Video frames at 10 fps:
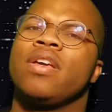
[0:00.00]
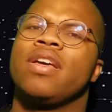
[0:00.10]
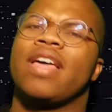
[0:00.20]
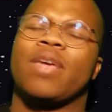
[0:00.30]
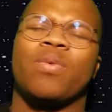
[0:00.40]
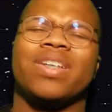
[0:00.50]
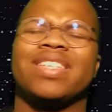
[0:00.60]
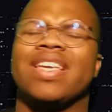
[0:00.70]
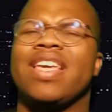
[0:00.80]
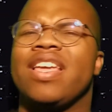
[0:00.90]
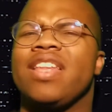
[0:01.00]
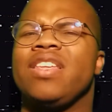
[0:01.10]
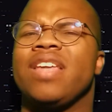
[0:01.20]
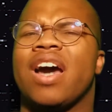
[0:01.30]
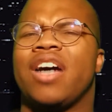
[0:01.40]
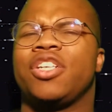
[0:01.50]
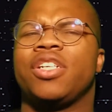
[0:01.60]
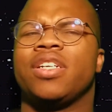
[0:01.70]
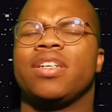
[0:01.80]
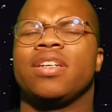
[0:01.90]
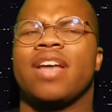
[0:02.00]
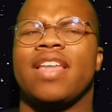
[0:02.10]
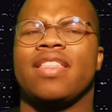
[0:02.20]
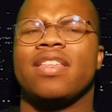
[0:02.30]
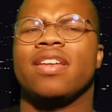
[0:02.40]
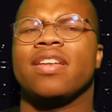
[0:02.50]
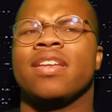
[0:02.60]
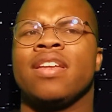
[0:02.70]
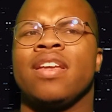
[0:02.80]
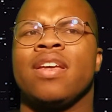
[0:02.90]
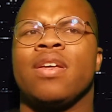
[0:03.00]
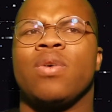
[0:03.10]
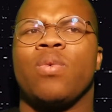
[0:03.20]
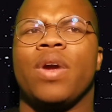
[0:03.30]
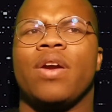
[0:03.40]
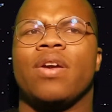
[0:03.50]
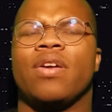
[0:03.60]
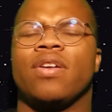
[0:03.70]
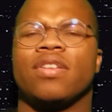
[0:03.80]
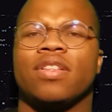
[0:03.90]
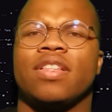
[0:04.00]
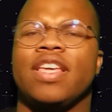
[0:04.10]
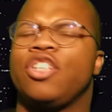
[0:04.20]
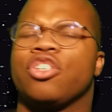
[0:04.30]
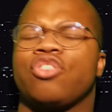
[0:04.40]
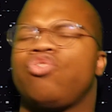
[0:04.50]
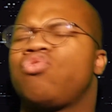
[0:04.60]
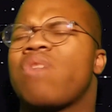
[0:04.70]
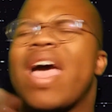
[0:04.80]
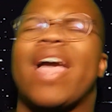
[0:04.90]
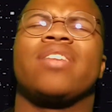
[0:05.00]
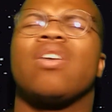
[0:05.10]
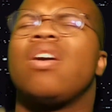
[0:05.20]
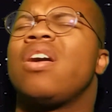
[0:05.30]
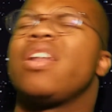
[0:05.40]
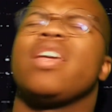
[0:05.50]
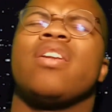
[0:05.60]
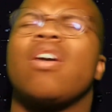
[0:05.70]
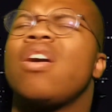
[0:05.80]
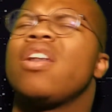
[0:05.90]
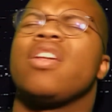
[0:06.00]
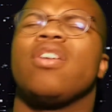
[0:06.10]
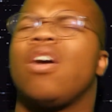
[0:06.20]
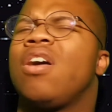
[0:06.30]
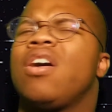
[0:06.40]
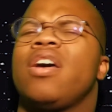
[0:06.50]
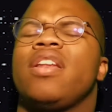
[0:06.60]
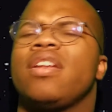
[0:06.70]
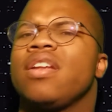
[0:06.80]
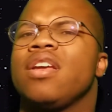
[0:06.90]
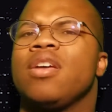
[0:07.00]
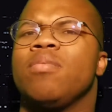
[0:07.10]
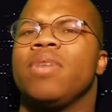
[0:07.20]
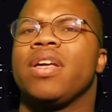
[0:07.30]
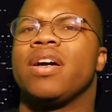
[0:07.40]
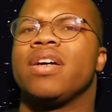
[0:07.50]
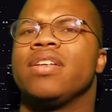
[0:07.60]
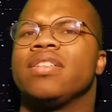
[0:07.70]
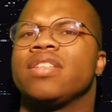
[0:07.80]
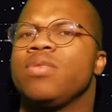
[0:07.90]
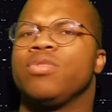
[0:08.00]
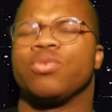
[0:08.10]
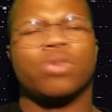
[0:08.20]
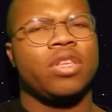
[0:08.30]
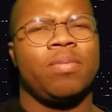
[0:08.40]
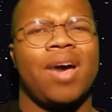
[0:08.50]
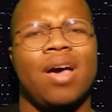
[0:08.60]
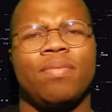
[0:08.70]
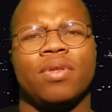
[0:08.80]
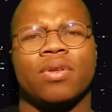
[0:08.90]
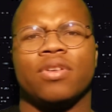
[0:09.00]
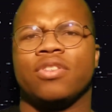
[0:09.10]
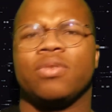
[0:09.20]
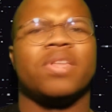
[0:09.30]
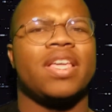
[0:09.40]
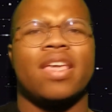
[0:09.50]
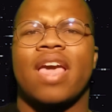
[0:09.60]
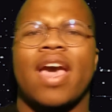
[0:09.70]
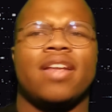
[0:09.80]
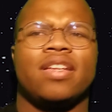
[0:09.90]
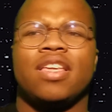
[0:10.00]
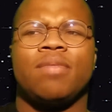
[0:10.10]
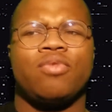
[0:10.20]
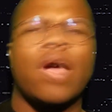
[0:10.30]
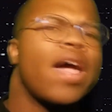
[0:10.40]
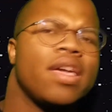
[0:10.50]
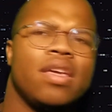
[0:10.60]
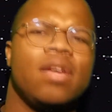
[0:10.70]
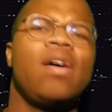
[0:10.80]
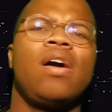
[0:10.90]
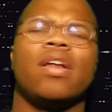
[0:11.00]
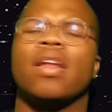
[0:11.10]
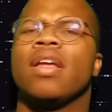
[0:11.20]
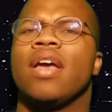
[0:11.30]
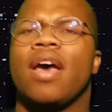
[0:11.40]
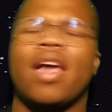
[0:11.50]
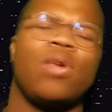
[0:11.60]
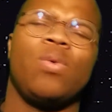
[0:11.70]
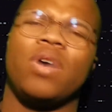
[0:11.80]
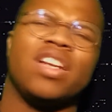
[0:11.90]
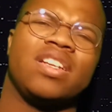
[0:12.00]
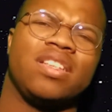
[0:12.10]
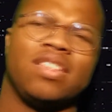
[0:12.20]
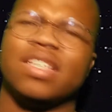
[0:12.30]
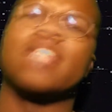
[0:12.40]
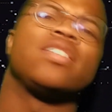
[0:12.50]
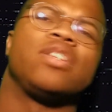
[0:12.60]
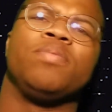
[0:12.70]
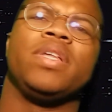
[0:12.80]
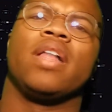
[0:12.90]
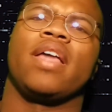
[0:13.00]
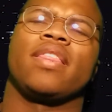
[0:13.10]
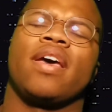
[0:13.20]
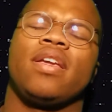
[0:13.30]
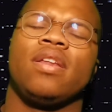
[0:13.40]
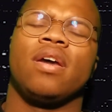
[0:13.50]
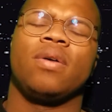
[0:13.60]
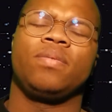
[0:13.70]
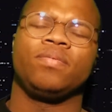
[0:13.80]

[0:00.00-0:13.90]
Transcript: Like, was it Inuyasha, I think, where it just dragged on and on and on because it was really popular, so they had to keep dragging it on. I don't want this to be like that, you know?